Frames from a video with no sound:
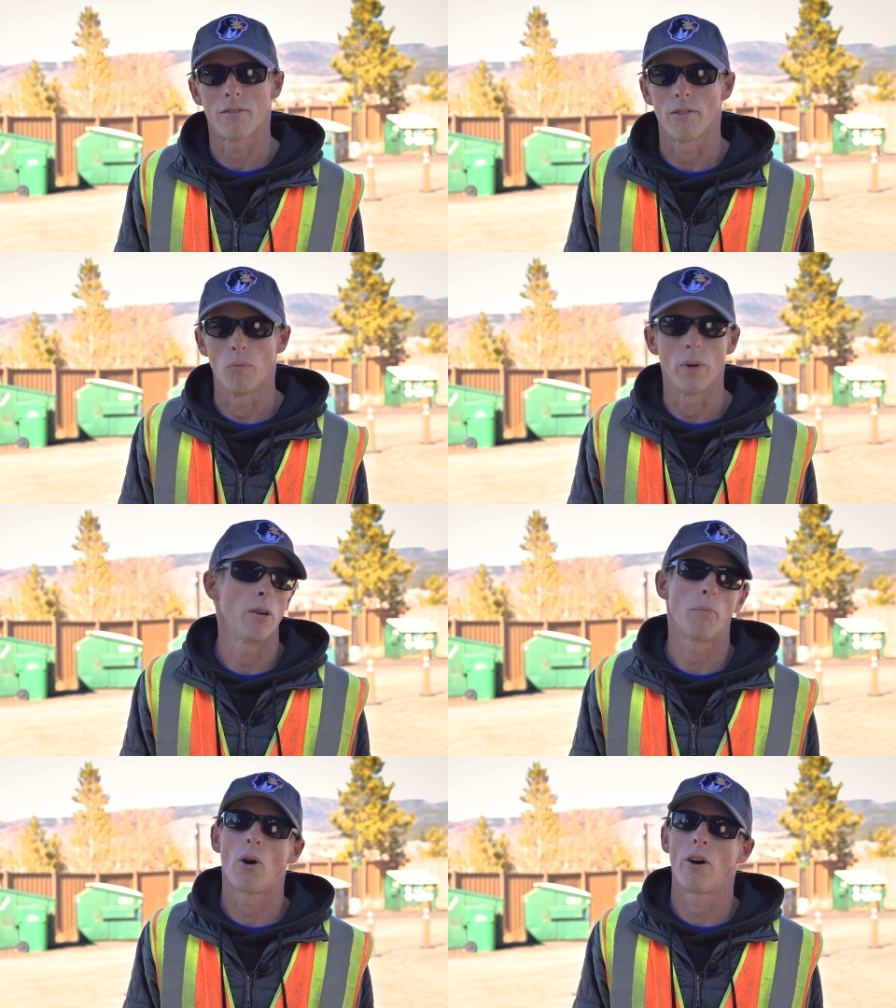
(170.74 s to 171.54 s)
from
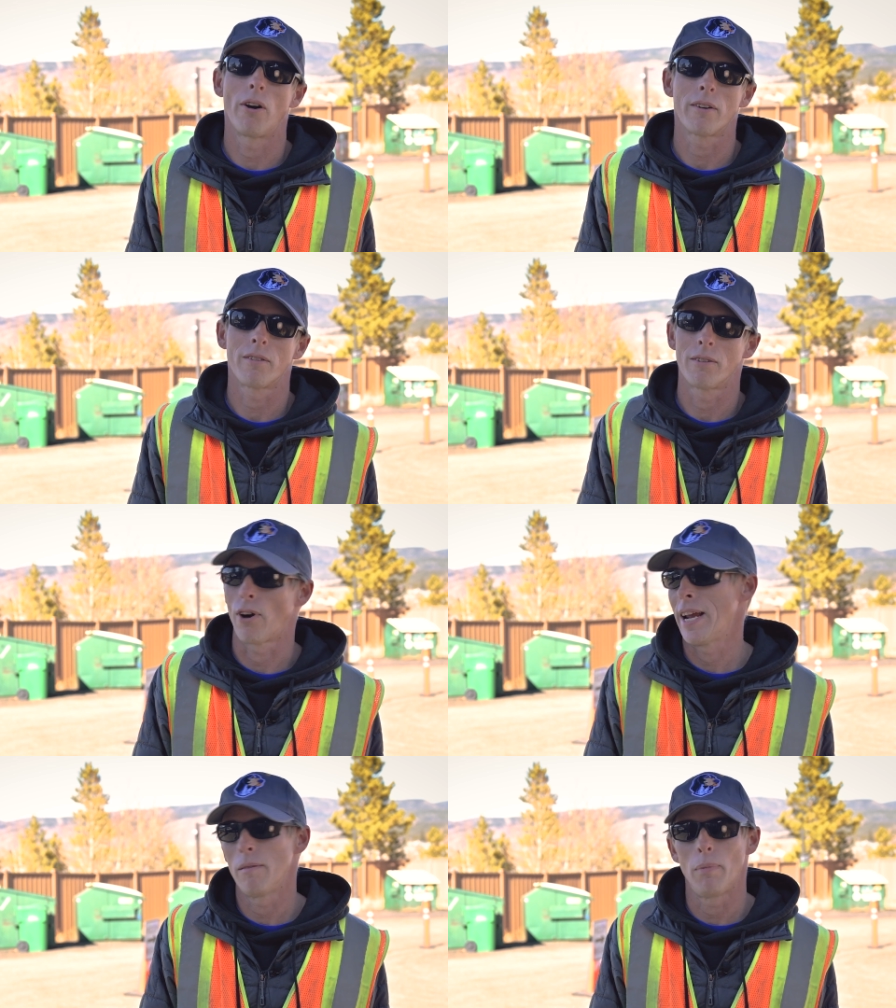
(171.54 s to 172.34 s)
Winter Park,
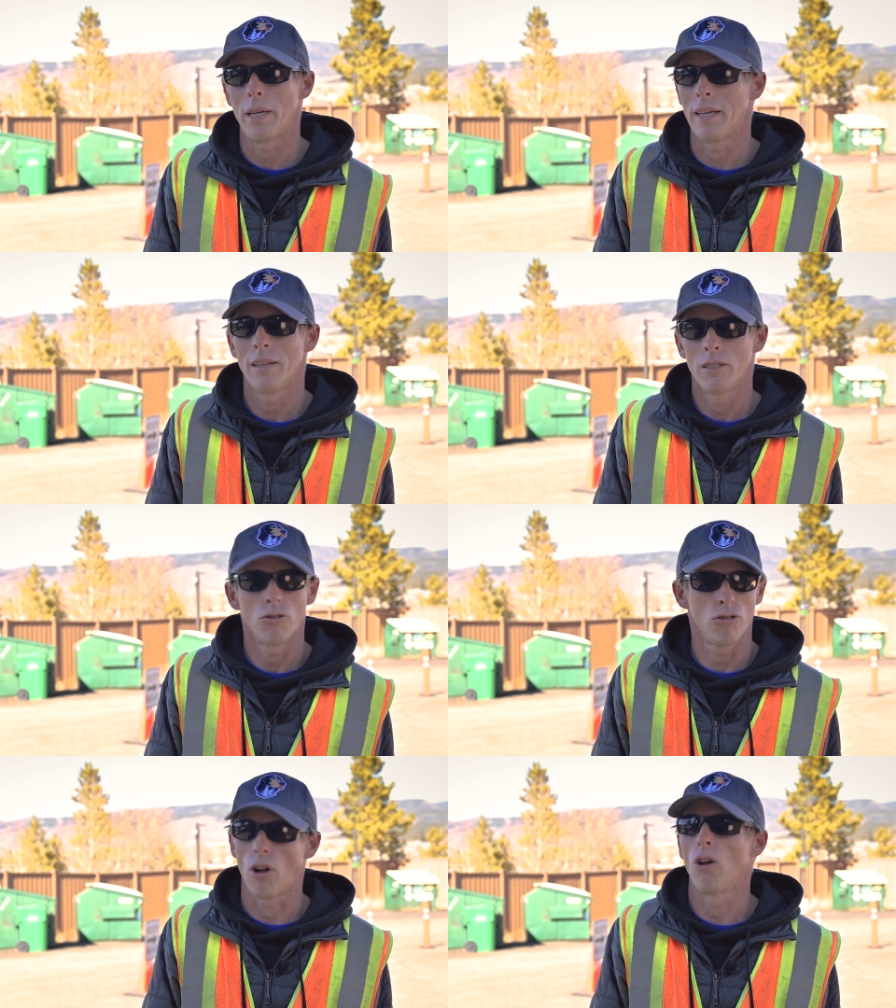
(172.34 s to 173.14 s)
Granby,
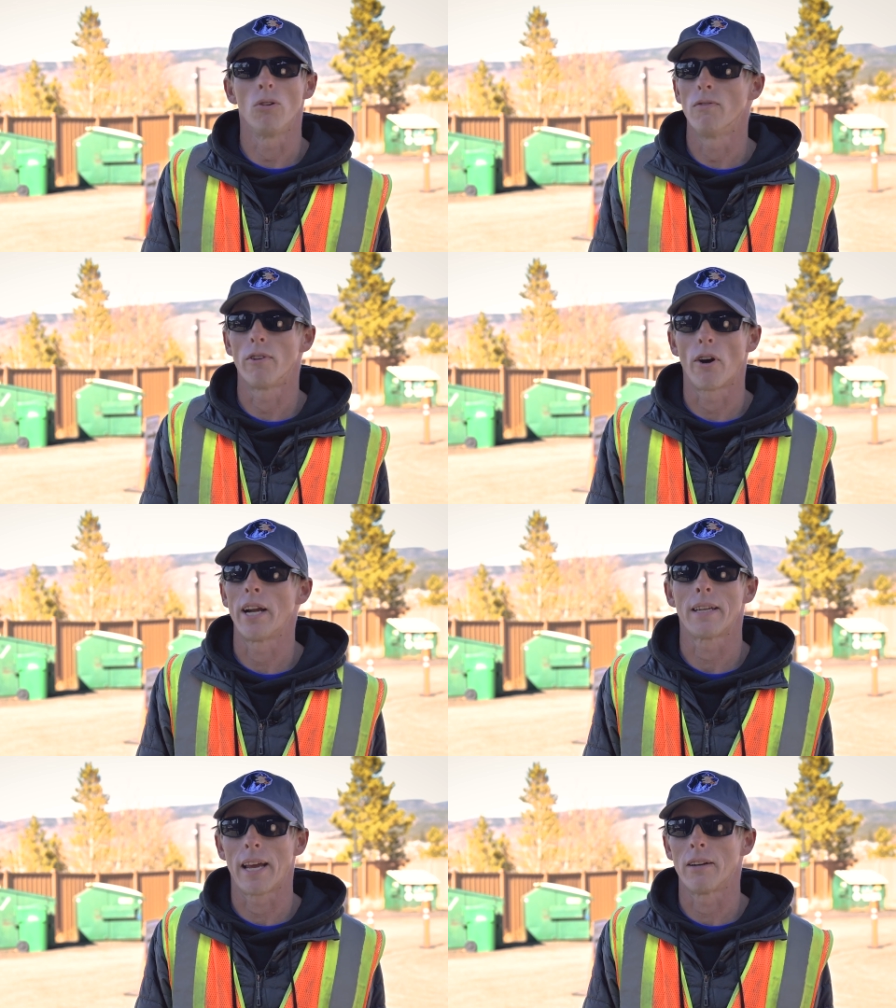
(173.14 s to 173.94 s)
just all over
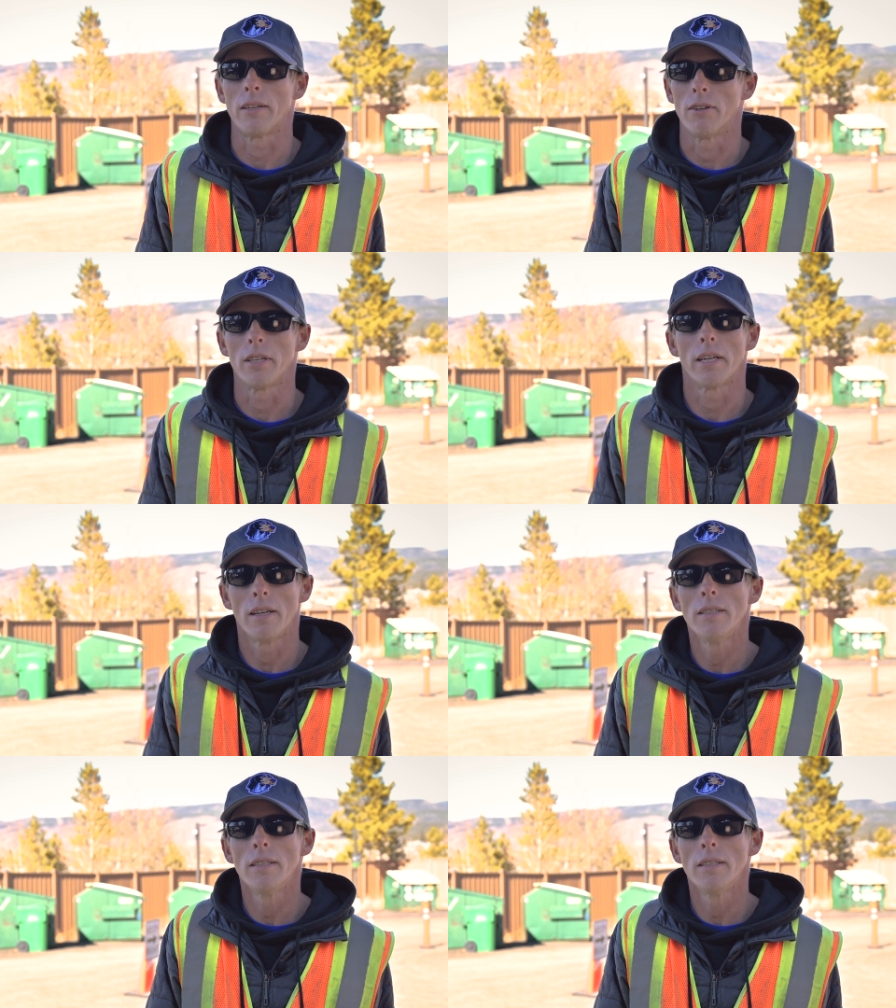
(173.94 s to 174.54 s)
Grand County really.